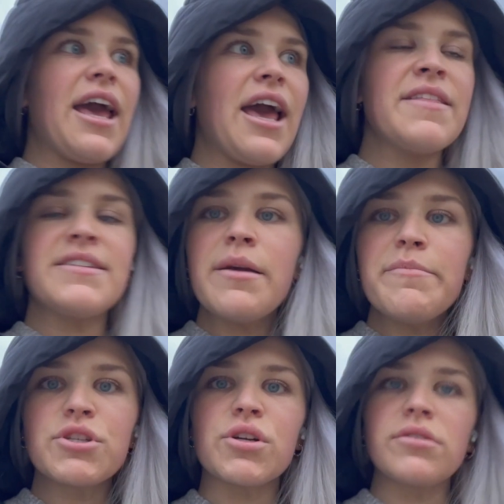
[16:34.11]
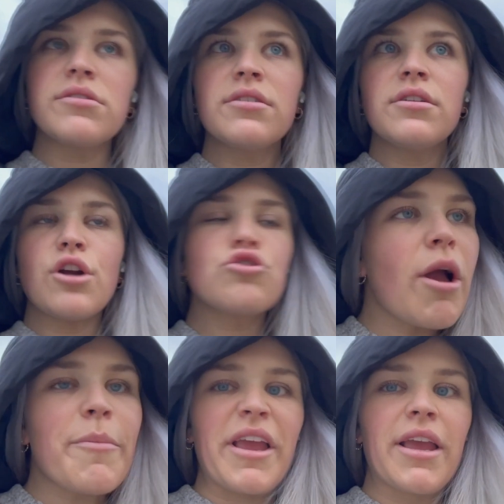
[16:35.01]
and the temperatures are
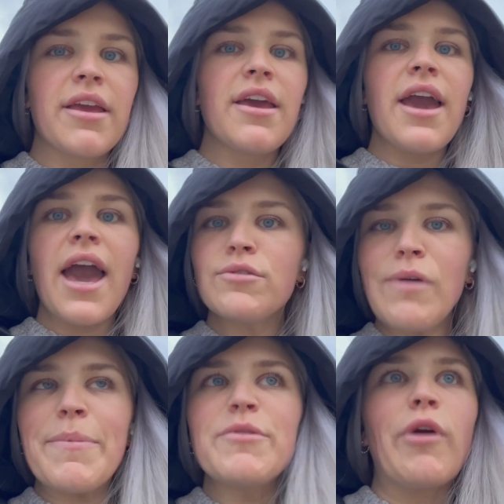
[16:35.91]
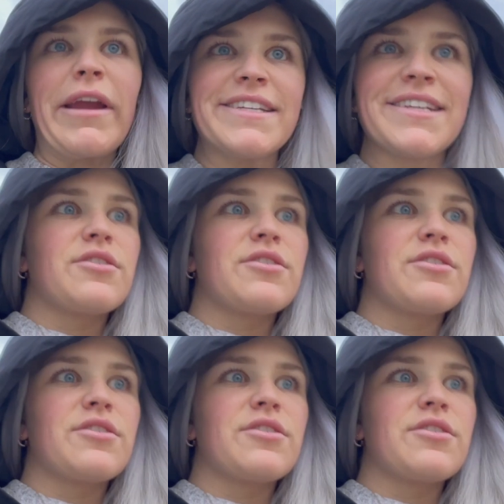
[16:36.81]
dropping at a rapid rate.